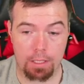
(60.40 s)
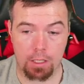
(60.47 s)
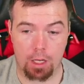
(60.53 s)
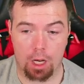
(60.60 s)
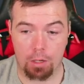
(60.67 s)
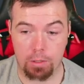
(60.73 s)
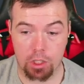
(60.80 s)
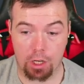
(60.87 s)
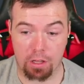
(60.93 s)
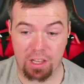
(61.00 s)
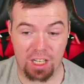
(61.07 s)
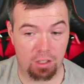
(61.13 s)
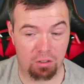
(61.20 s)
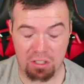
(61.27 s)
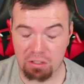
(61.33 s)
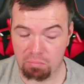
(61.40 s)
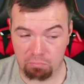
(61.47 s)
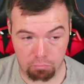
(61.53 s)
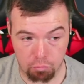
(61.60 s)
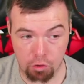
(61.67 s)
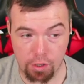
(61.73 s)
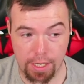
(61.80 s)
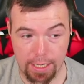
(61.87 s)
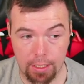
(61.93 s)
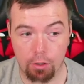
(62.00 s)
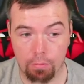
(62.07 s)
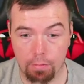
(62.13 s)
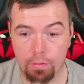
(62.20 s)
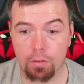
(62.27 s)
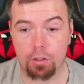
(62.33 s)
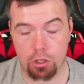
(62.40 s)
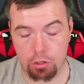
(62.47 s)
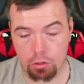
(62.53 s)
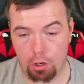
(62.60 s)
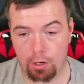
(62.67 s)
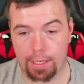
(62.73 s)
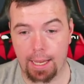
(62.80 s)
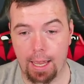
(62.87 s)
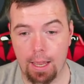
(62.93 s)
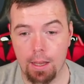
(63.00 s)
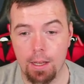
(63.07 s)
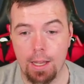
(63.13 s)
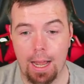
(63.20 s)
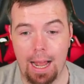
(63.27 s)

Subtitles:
card, which I think looks really good for a striker.